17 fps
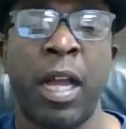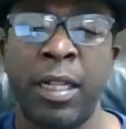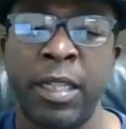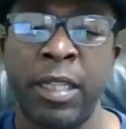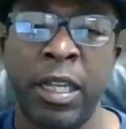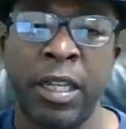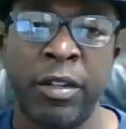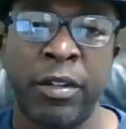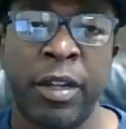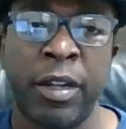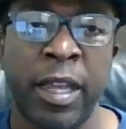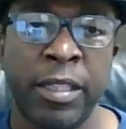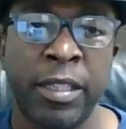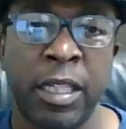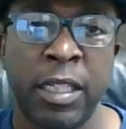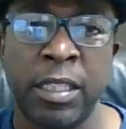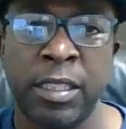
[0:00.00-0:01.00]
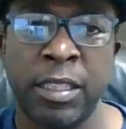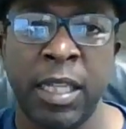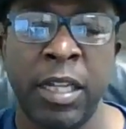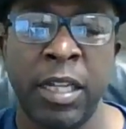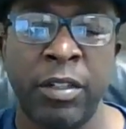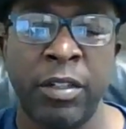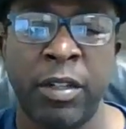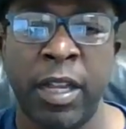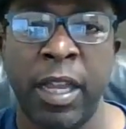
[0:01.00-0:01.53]
I take your case, I
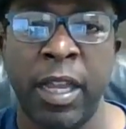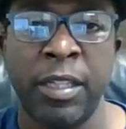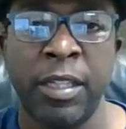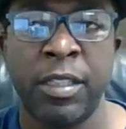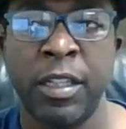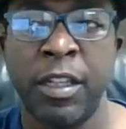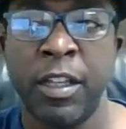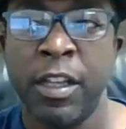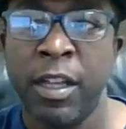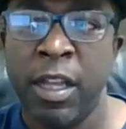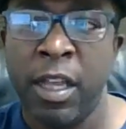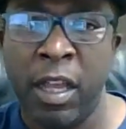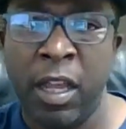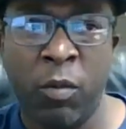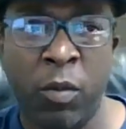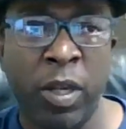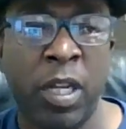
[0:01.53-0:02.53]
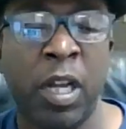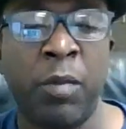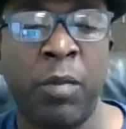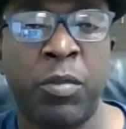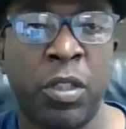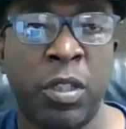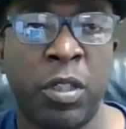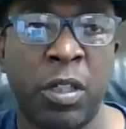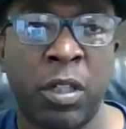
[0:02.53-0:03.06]
design your case, and we come
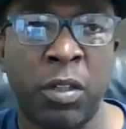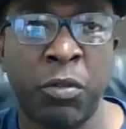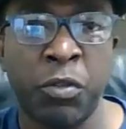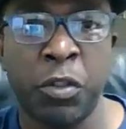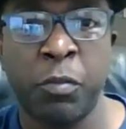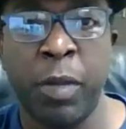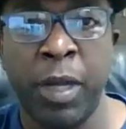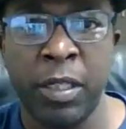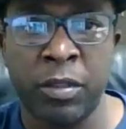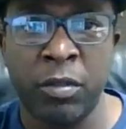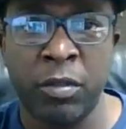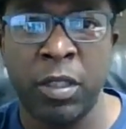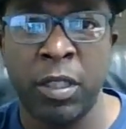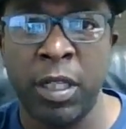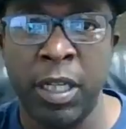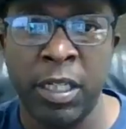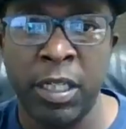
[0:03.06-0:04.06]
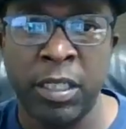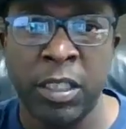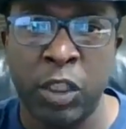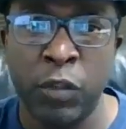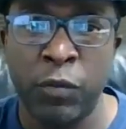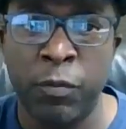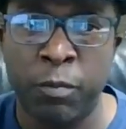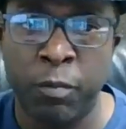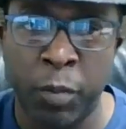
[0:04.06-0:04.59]
to a conclusion based on the needs
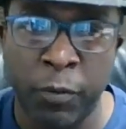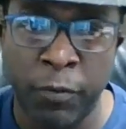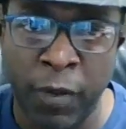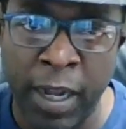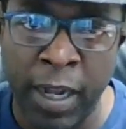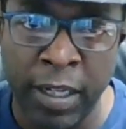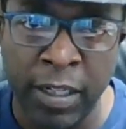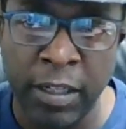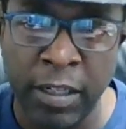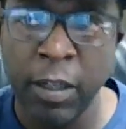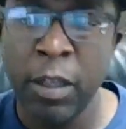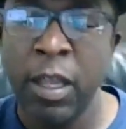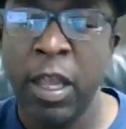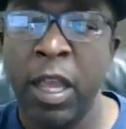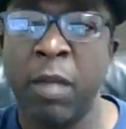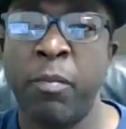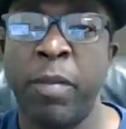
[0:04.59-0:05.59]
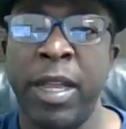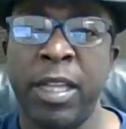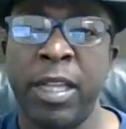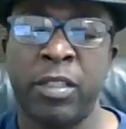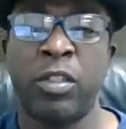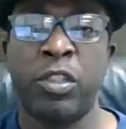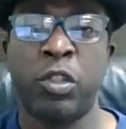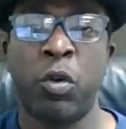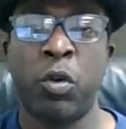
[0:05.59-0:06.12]
that you provided and based
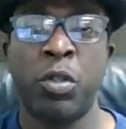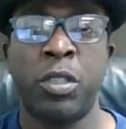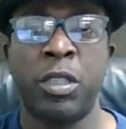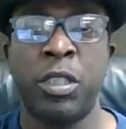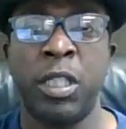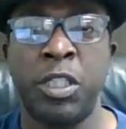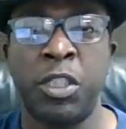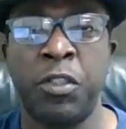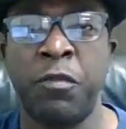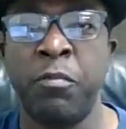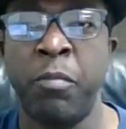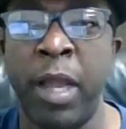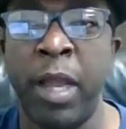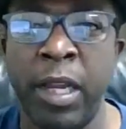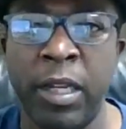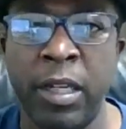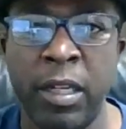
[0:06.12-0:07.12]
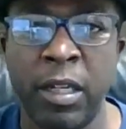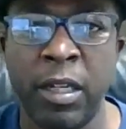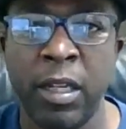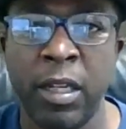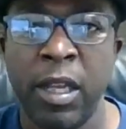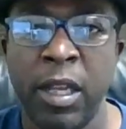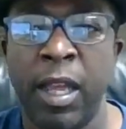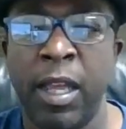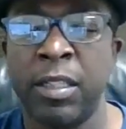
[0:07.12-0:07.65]
on the choices that you've made.
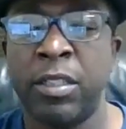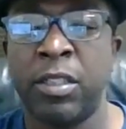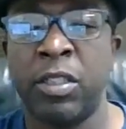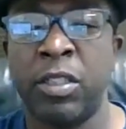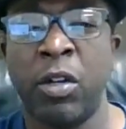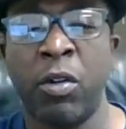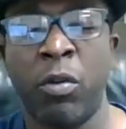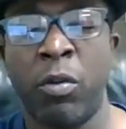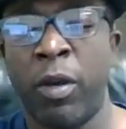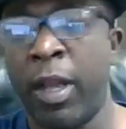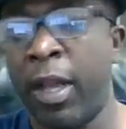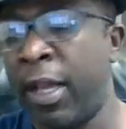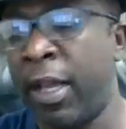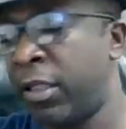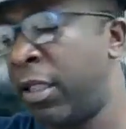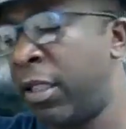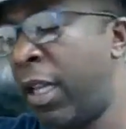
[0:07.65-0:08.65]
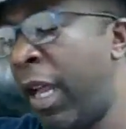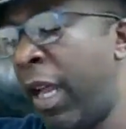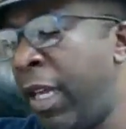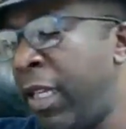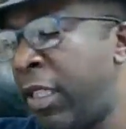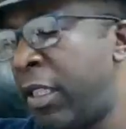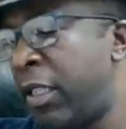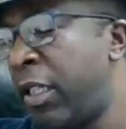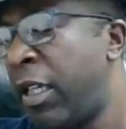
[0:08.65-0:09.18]
And so as an
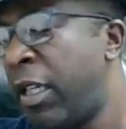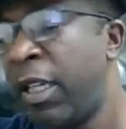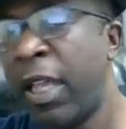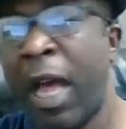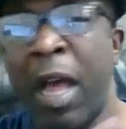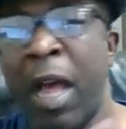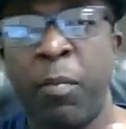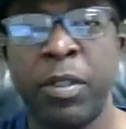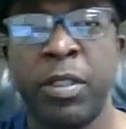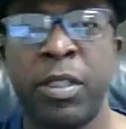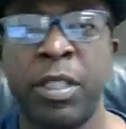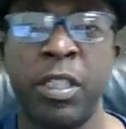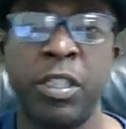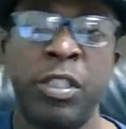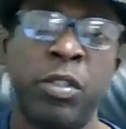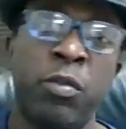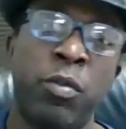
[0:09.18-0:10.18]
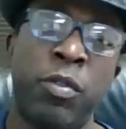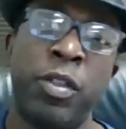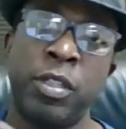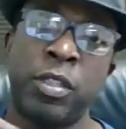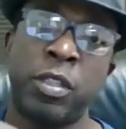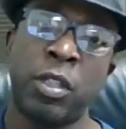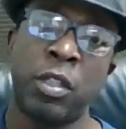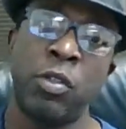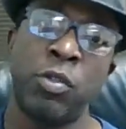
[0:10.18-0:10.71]
agent, I present you the
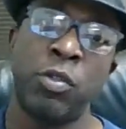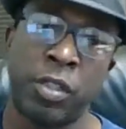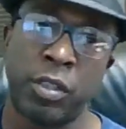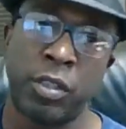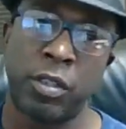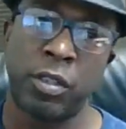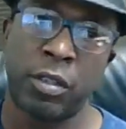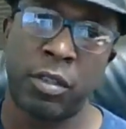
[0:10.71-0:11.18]
solution.